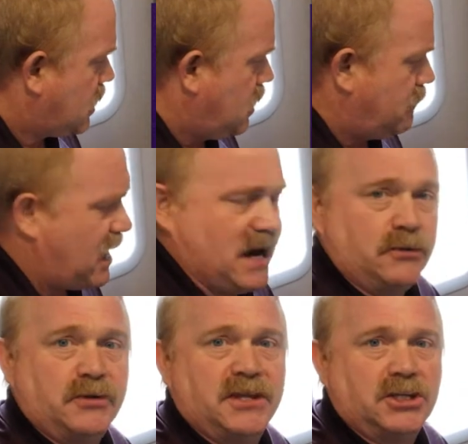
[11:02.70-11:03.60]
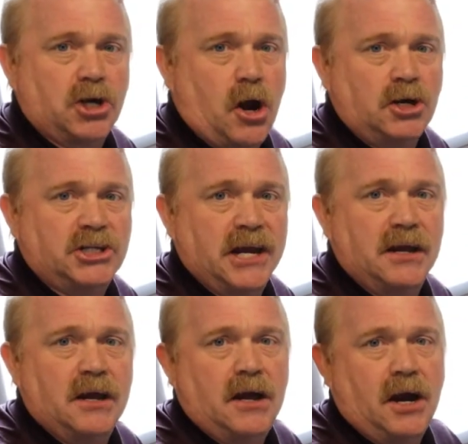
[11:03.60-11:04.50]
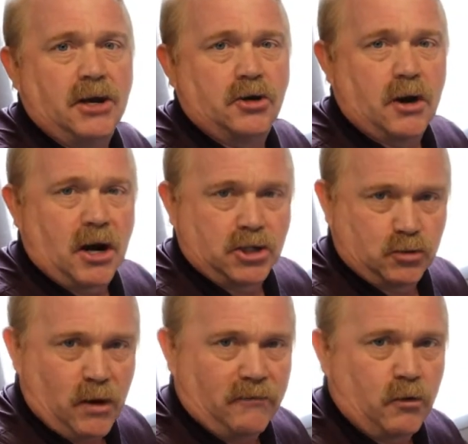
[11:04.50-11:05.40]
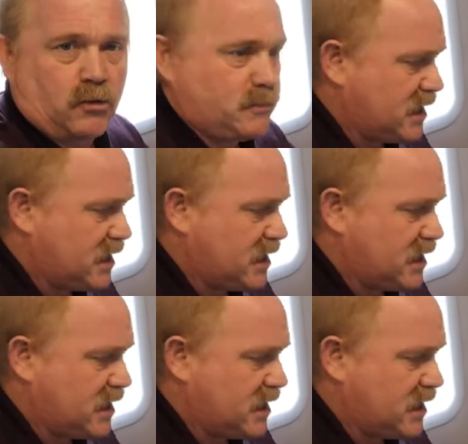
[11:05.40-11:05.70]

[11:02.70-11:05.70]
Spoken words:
Combined with the charging under our 12 volt,